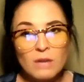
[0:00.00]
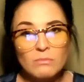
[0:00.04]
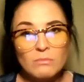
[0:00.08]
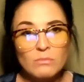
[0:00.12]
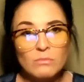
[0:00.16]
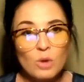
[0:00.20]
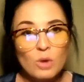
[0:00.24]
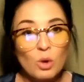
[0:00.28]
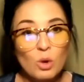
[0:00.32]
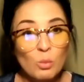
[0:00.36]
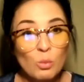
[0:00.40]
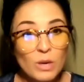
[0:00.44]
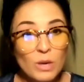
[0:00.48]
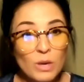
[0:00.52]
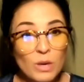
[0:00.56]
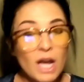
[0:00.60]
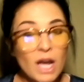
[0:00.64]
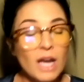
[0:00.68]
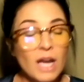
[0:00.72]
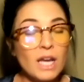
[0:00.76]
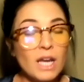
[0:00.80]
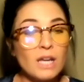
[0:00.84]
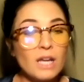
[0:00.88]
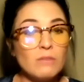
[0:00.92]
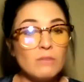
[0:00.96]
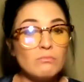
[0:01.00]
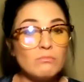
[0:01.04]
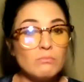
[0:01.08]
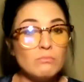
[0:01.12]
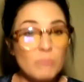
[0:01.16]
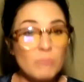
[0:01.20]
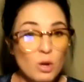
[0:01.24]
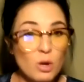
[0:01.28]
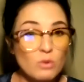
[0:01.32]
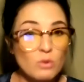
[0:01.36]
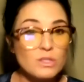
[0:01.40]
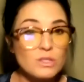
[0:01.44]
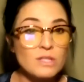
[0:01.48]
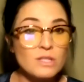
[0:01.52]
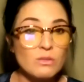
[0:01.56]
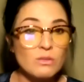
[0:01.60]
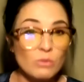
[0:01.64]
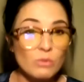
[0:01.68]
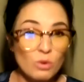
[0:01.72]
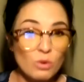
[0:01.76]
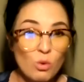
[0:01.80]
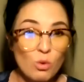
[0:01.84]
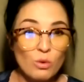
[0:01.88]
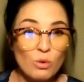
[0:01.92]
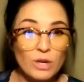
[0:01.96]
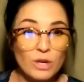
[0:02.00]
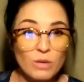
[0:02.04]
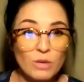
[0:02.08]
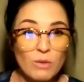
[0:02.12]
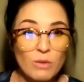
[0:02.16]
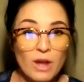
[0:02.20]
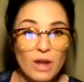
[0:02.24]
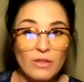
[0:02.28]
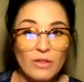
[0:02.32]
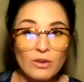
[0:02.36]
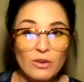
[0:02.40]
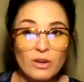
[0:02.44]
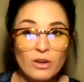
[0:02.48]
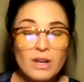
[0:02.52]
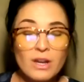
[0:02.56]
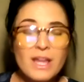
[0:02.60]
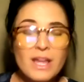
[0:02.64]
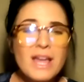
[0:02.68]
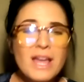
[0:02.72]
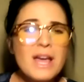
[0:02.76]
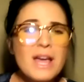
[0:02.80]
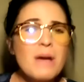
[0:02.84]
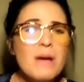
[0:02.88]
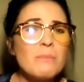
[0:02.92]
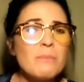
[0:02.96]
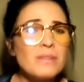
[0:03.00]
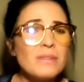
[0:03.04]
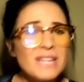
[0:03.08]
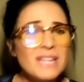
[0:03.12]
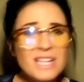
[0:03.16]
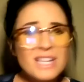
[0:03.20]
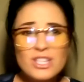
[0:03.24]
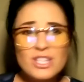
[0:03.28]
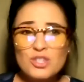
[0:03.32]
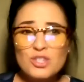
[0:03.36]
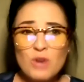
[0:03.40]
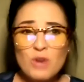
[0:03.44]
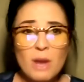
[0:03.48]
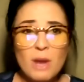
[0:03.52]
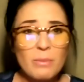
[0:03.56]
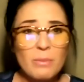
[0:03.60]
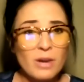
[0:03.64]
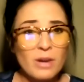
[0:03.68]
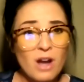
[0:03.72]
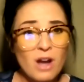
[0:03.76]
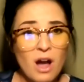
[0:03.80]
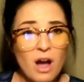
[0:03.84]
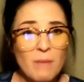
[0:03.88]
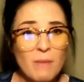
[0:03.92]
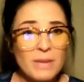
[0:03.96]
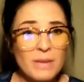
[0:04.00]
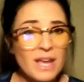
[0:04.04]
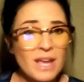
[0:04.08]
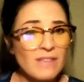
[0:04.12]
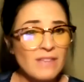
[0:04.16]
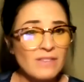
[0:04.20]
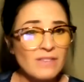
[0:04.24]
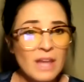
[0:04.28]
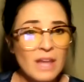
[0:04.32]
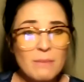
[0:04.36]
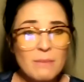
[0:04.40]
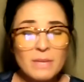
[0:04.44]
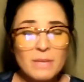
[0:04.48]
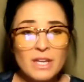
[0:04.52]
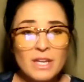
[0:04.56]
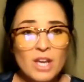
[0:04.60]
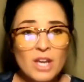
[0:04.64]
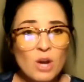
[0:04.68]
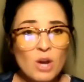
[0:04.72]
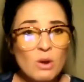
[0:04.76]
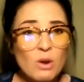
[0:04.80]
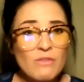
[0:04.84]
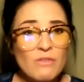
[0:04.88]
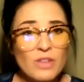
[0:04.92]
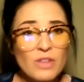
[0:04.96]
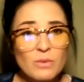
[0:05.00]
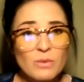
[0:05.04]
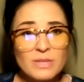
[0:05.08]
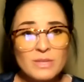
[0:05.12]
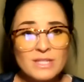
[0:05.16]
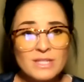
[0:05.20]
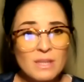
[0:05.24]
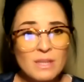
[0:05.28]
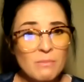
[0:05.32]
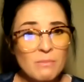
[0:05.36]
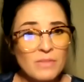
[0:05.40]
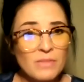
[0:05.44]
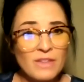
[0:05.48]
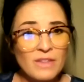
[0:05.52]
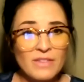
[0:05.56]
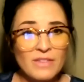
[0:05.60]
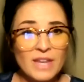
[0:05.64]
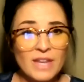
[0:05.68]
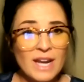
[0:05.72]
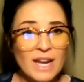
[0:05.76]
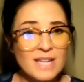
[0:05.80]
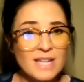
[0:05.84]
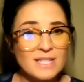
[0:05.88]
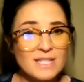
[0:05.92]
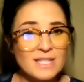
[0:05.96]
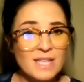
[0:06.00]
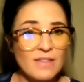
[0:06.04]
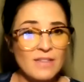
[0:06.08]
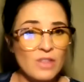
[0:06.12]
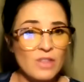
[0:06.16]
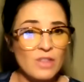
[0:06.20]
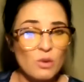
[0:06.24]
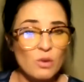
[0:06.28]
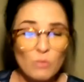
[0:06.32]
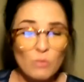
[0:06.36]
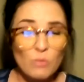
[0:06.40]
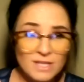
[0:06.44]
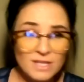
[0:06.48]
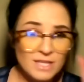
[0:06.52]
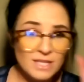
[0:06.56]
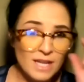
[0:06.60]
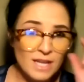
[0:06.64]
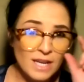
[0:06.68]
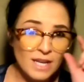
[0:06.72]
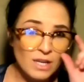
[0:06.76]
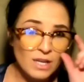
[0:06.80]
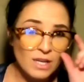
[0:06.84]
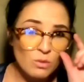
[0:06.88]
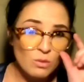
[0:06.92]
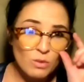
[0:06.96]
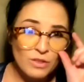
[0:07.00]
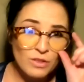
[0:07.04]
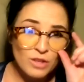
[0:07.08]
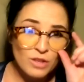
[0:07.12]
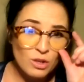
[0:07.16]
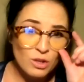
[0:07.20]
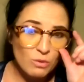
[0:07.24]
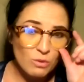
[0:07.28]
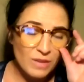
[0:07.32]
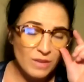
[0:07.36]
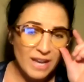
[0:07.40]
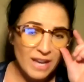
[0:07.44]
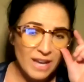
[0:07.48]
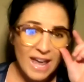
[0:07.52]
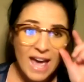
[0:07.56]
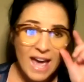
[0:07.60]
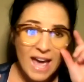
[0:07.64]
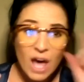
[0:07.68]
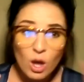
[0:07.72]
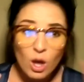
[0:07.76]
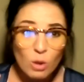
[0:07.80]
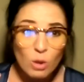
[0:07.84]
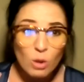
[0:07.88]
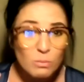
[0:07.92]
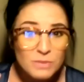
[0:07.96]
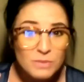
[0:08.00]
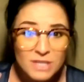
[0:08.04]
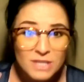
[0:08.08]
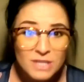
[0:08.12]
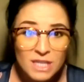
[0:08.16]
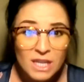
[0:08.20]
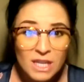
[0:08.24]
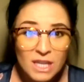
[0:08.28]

or when I post the recording rather, please drop a comment and let me know if there was something that I said that resonated with you, that helped,